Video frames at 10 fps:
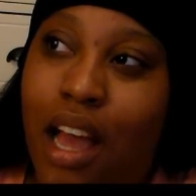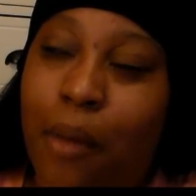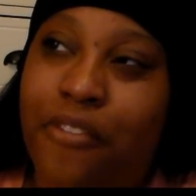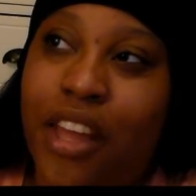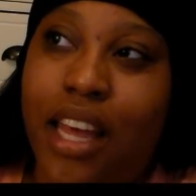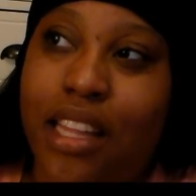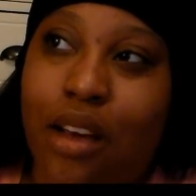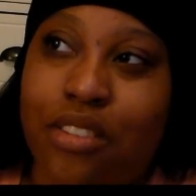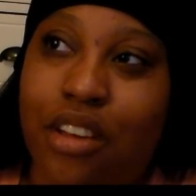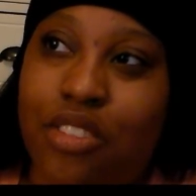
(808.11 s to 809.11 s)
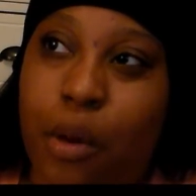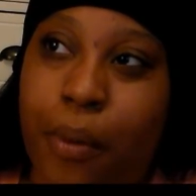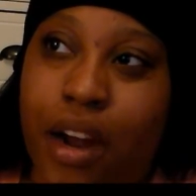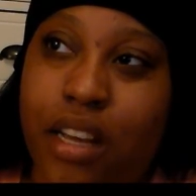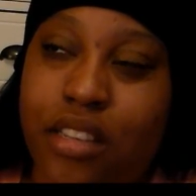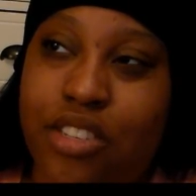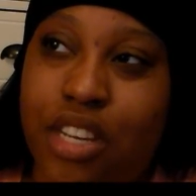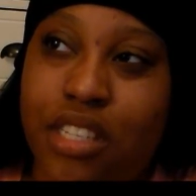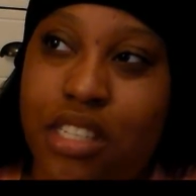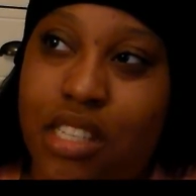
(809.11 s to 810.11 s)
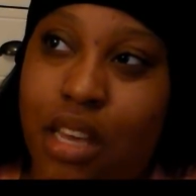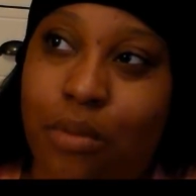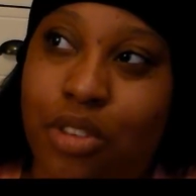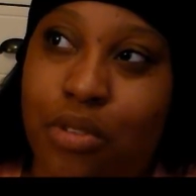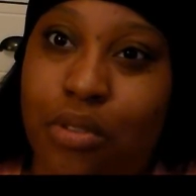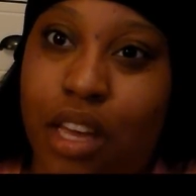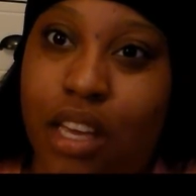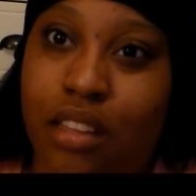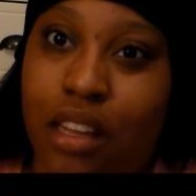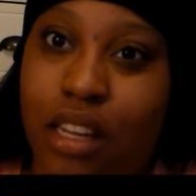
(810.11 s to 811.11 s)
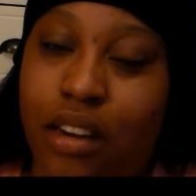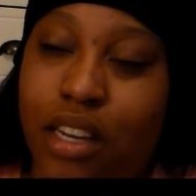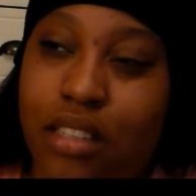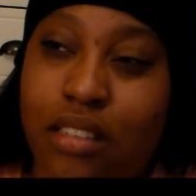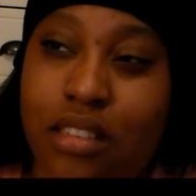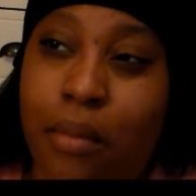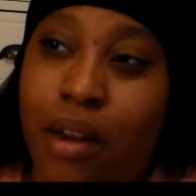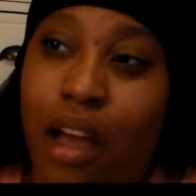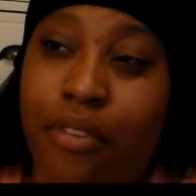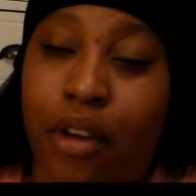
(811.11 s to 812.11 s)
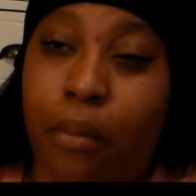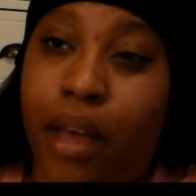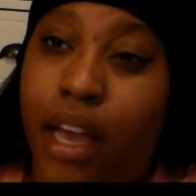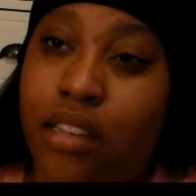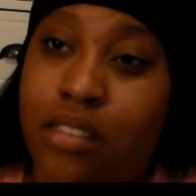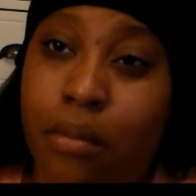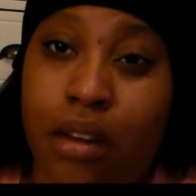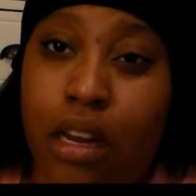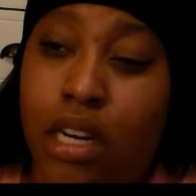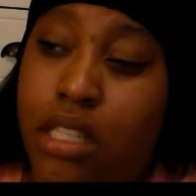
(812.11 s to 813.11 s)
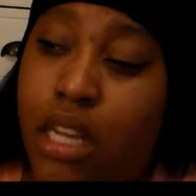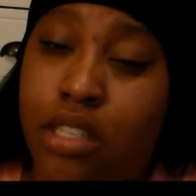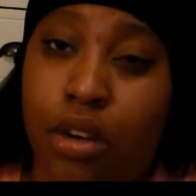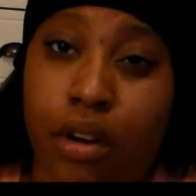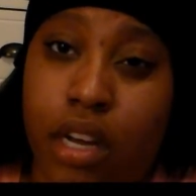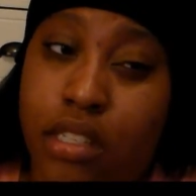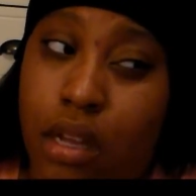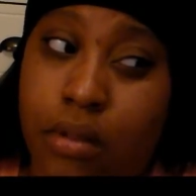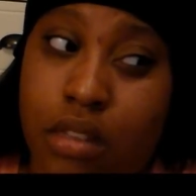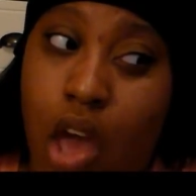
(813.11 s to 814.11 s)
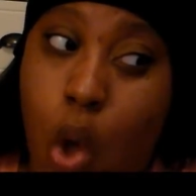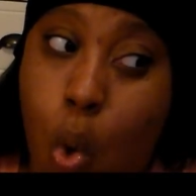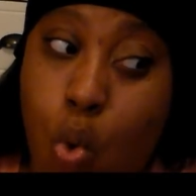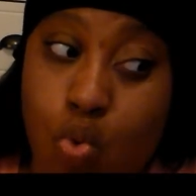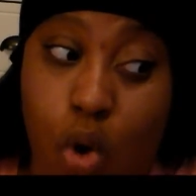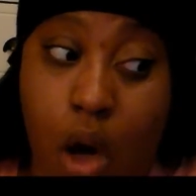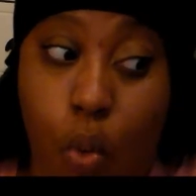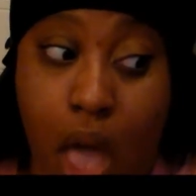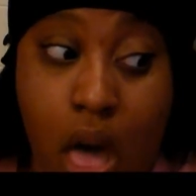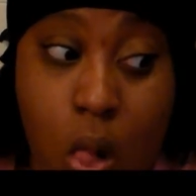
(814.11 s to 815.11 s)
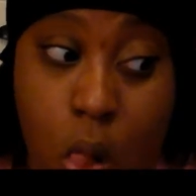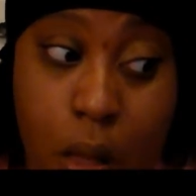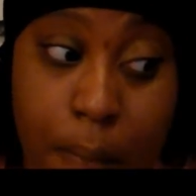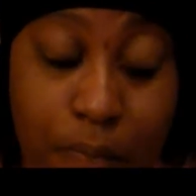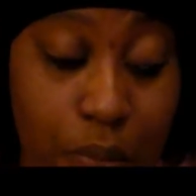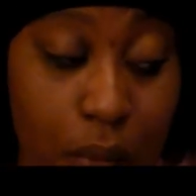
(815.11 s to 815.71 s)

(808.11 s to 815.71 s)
I feel like that was also a part of his judging scheme too, like the lyrics. So some of that I felt bad, because some of the lyrics they showed us, I was like, ooh, well.